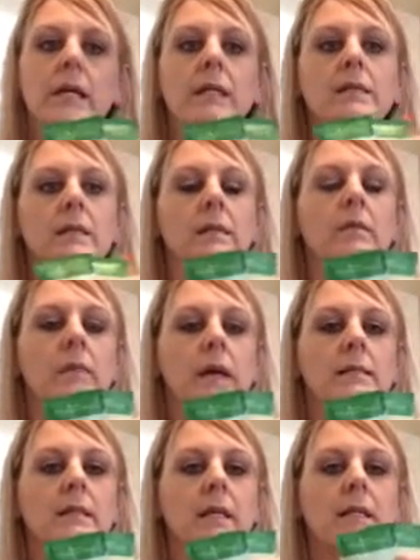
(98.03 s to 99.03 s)
it is a little
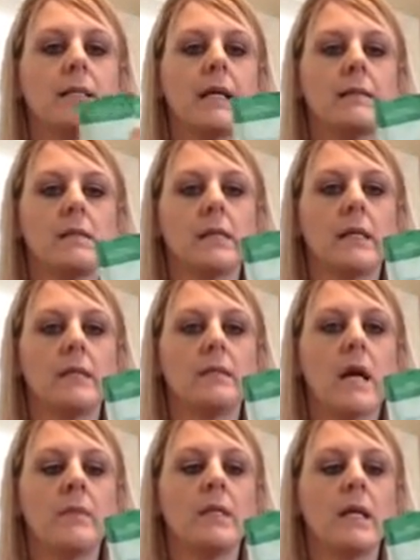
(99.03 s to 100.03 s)
messy and it takes a little bit
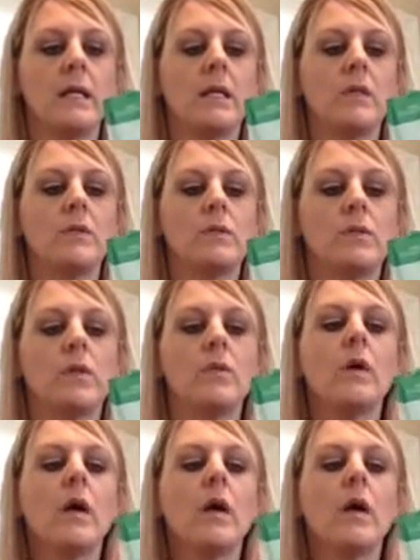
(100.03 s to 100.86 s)
time to getting used to.